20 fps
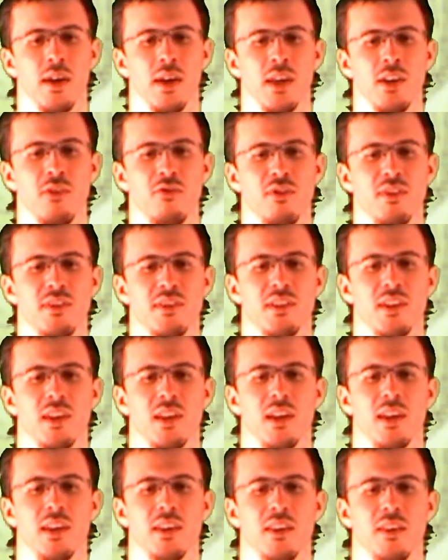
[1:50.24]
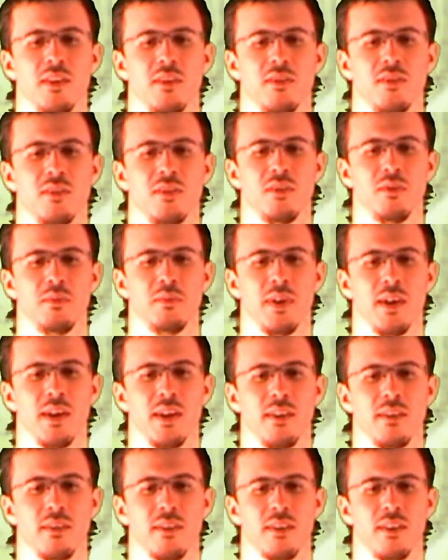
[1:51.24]
Interestingly, the two
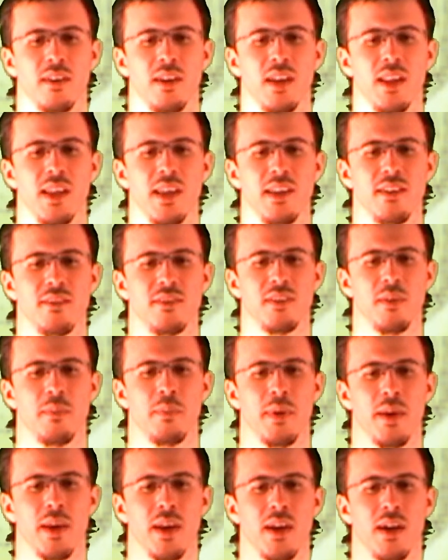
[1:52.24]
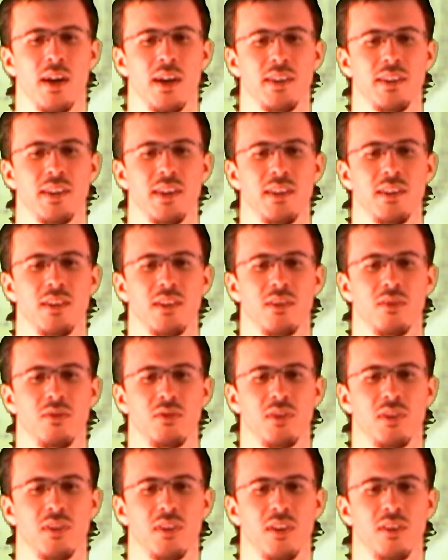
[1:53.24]
main leads appear identical
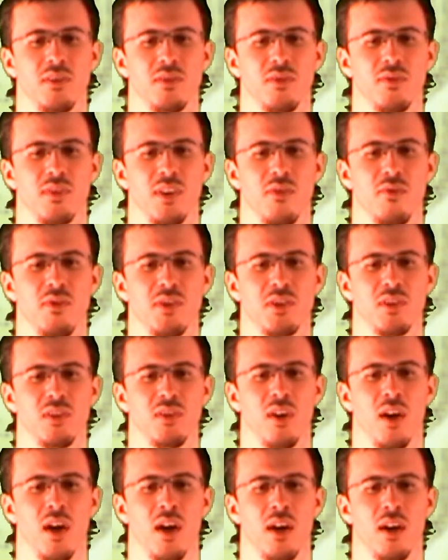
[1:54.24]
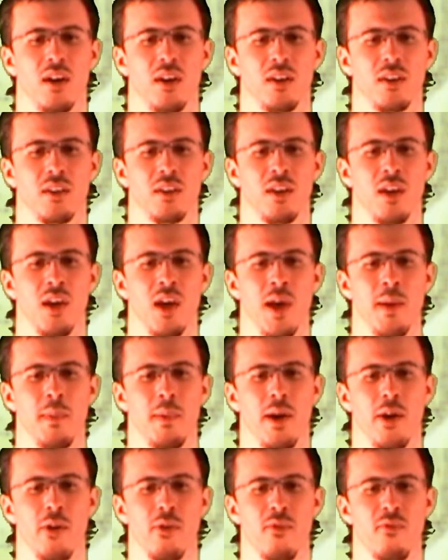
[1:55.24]
to those of the original arc,
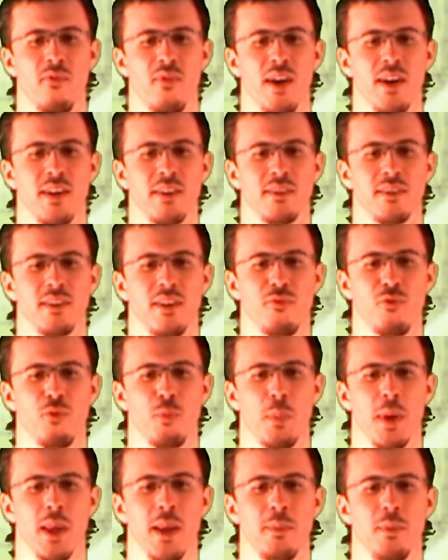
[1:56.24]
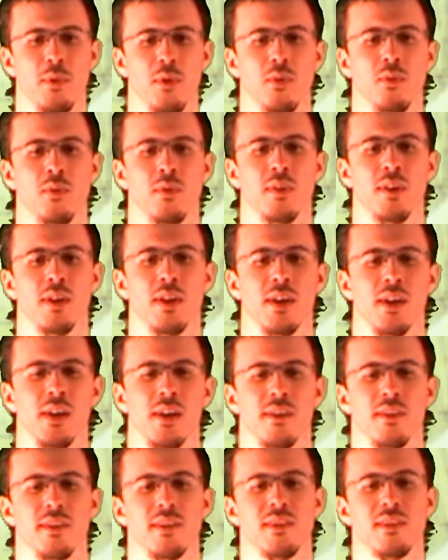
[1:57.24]
are in fact different people.
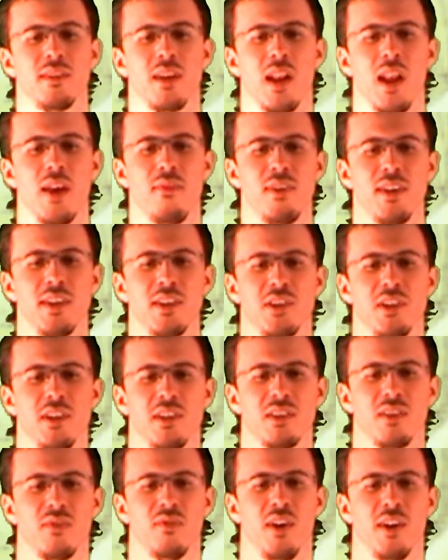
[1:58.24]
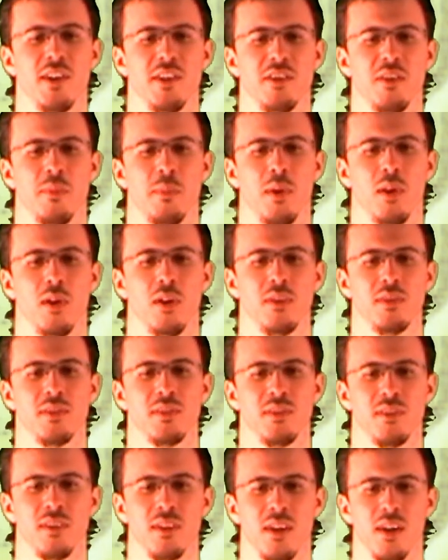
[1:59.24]
This is cleverly justified in the
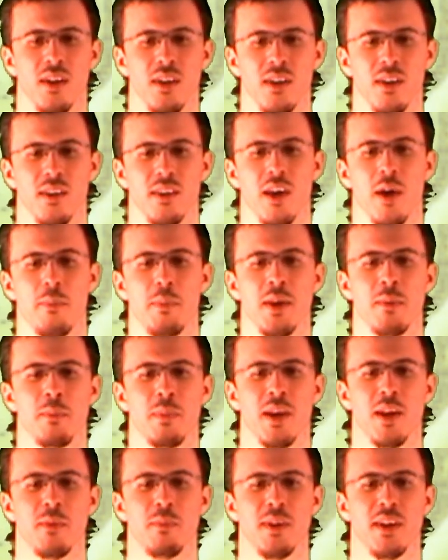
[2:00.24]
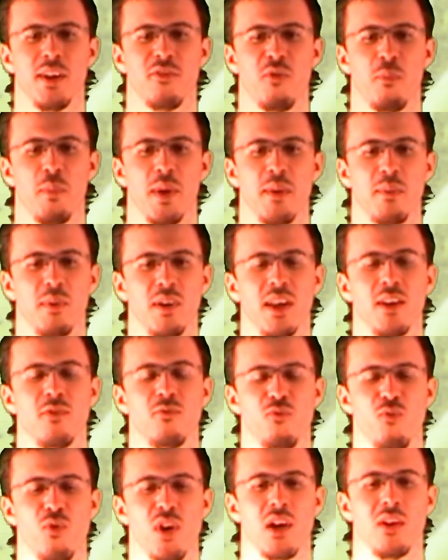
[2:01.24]
plot. They are being played by different people
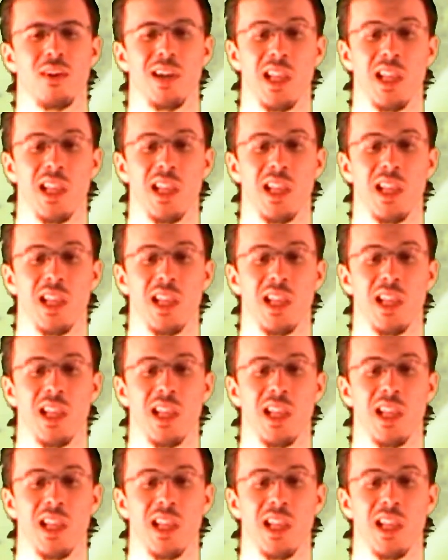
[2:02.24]
in real